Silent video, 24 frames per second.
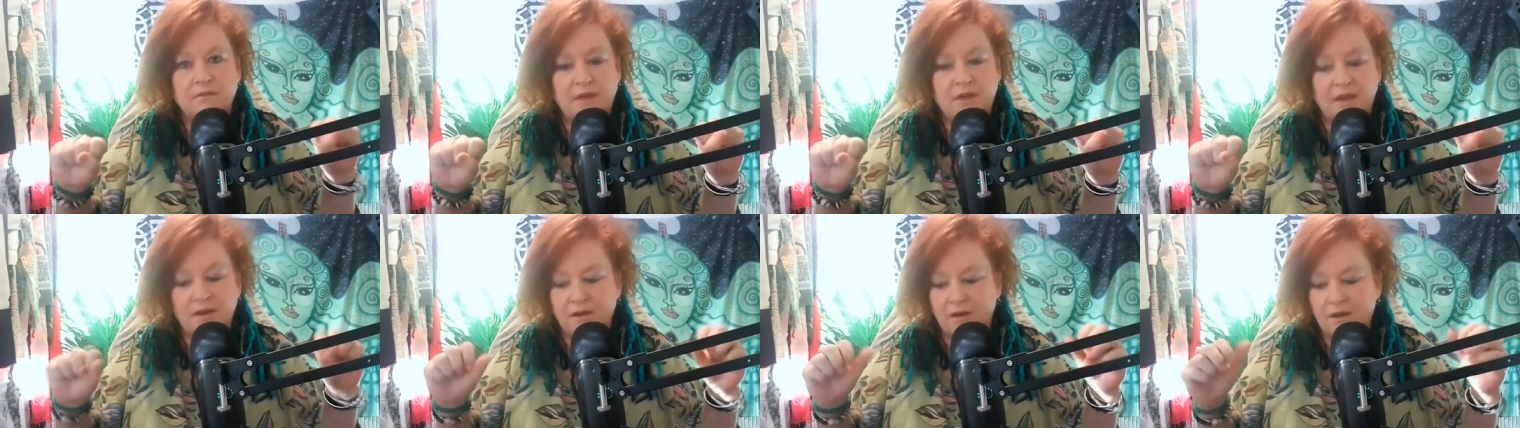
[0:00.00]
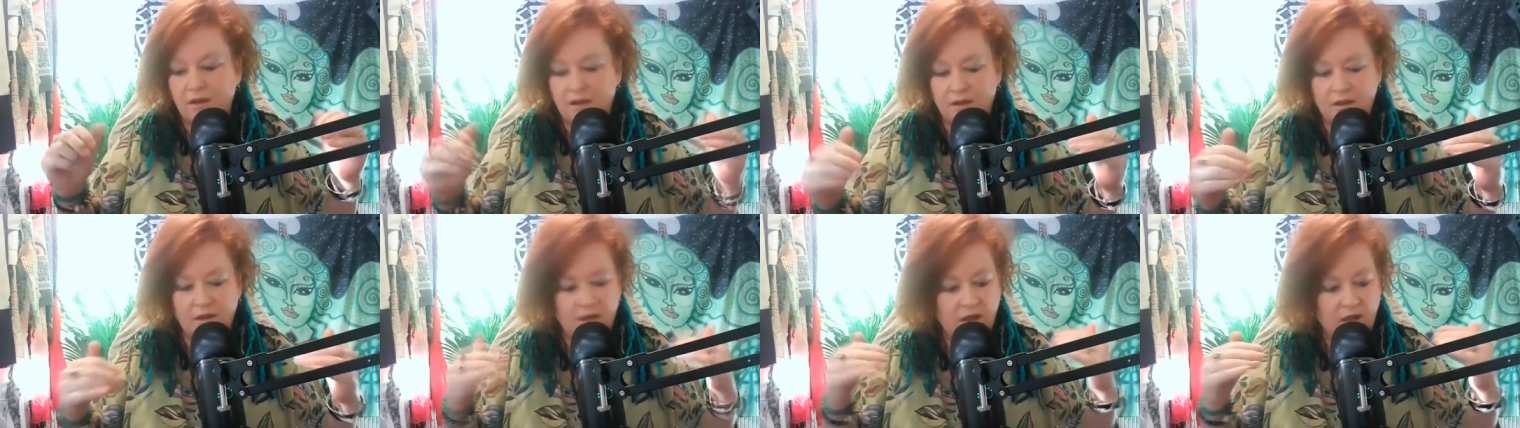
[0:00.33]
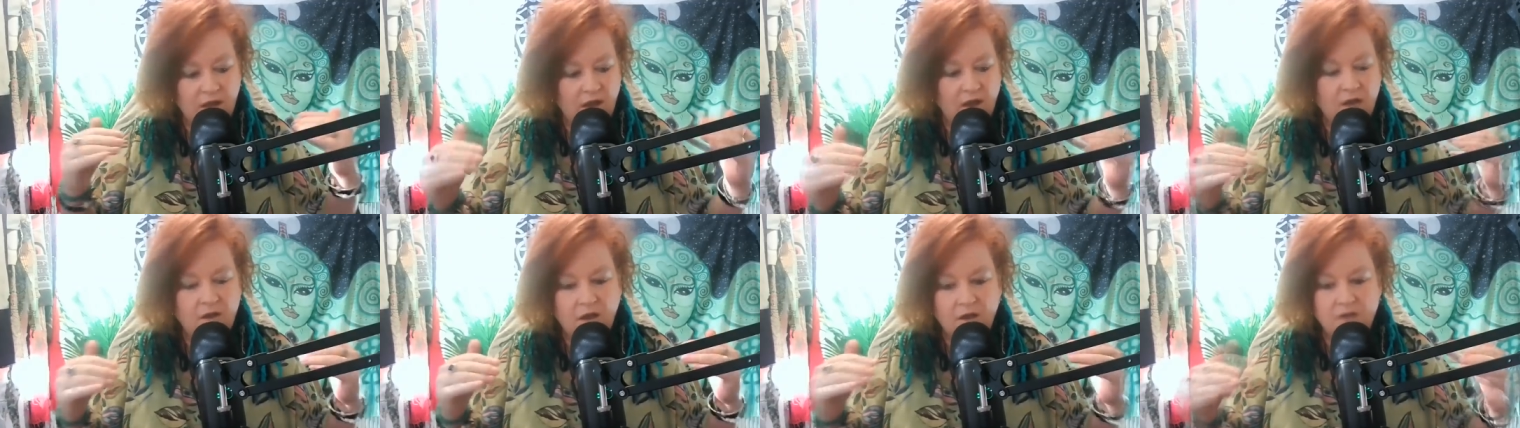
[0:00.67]

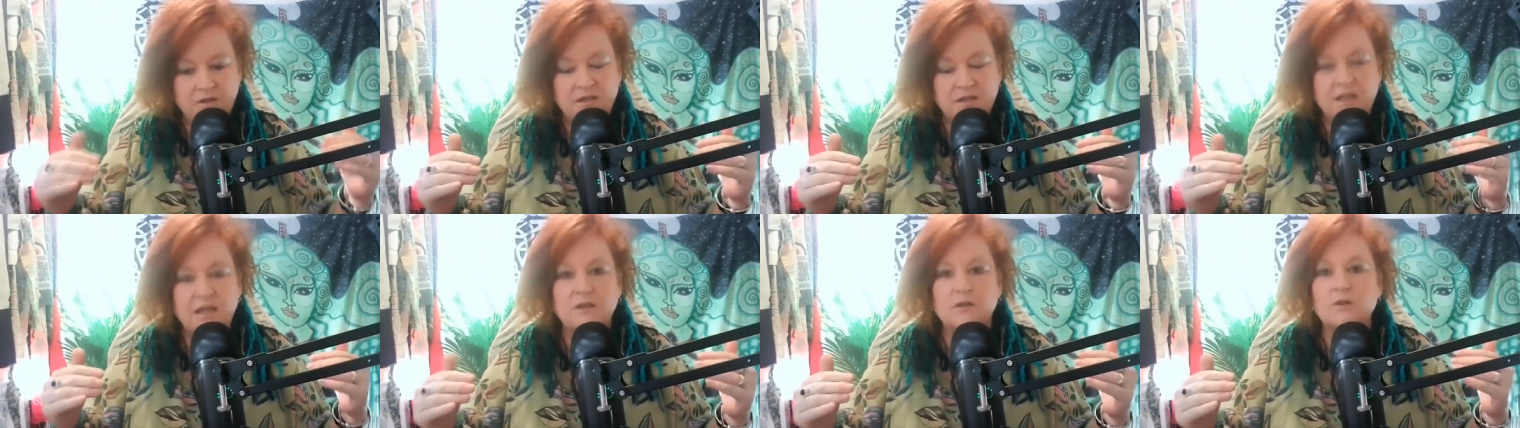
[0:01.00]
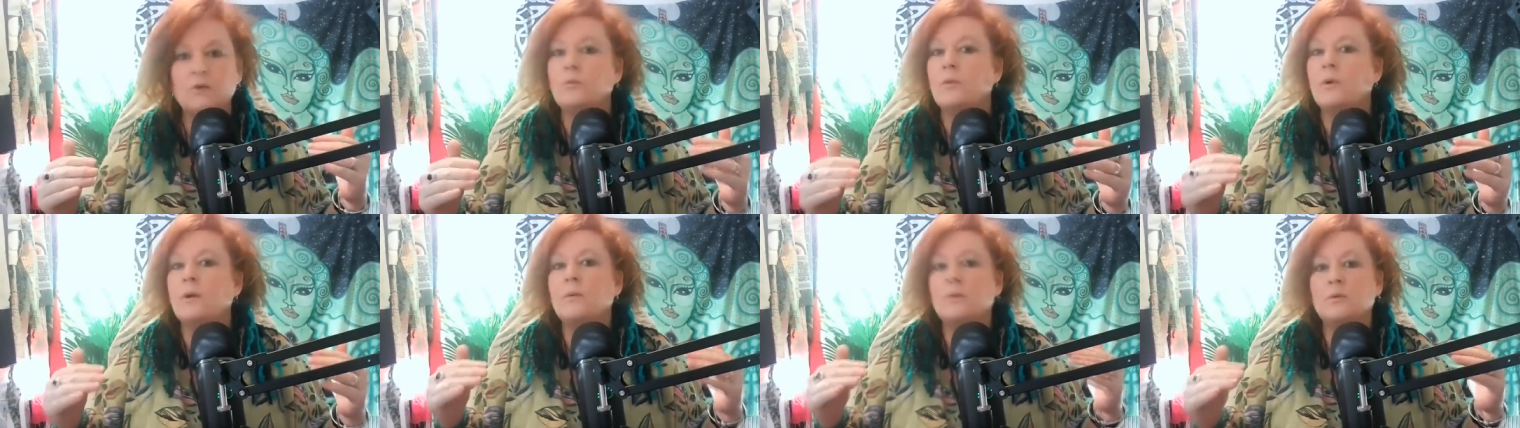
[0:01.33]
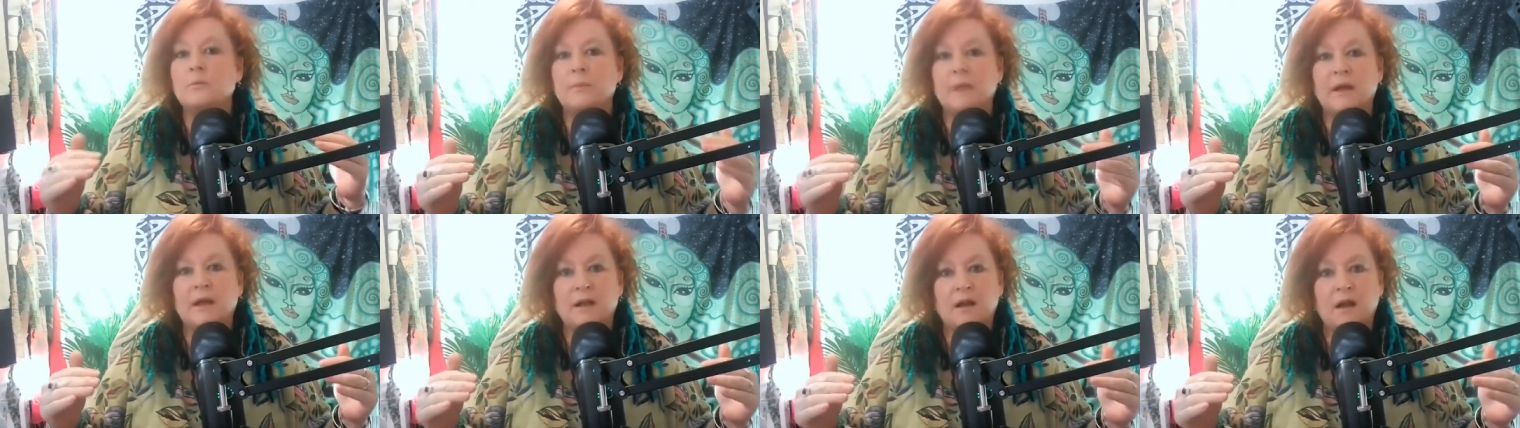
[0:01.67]
a signal we
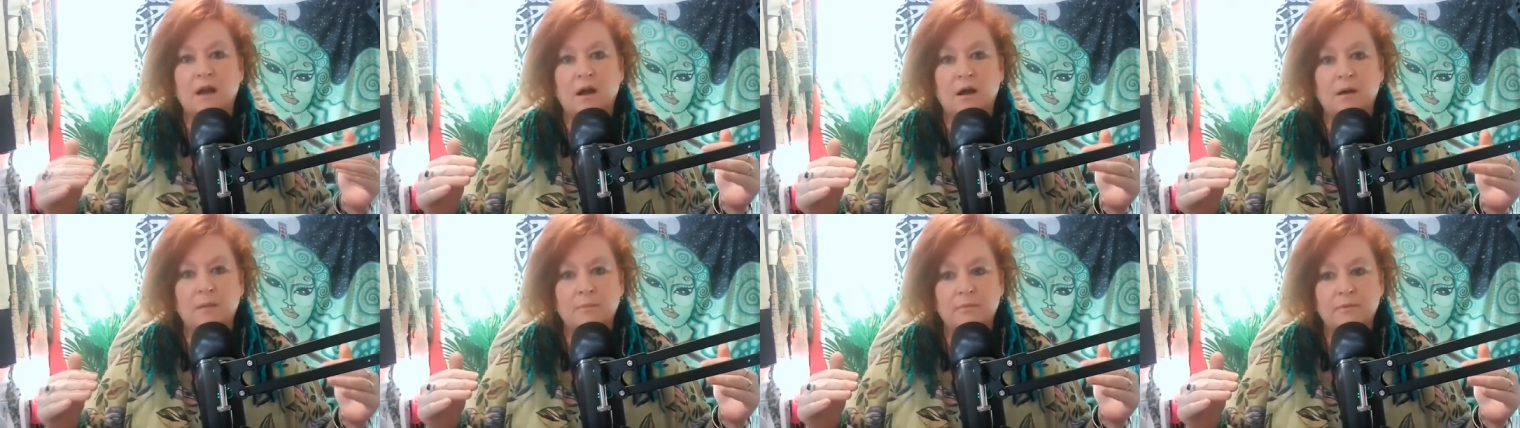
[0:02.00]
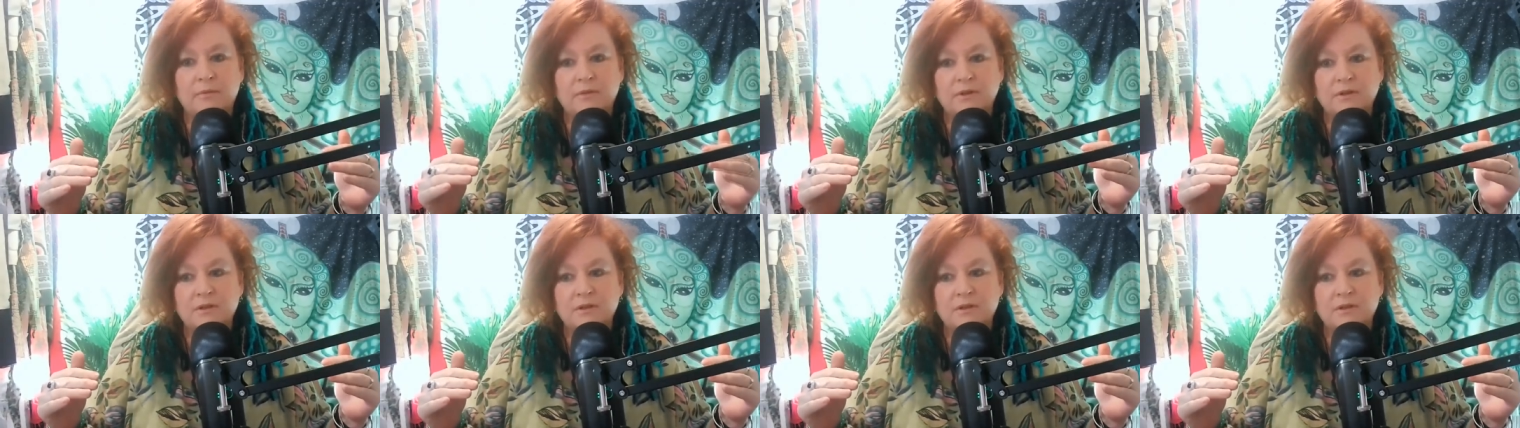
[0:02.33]
would pick up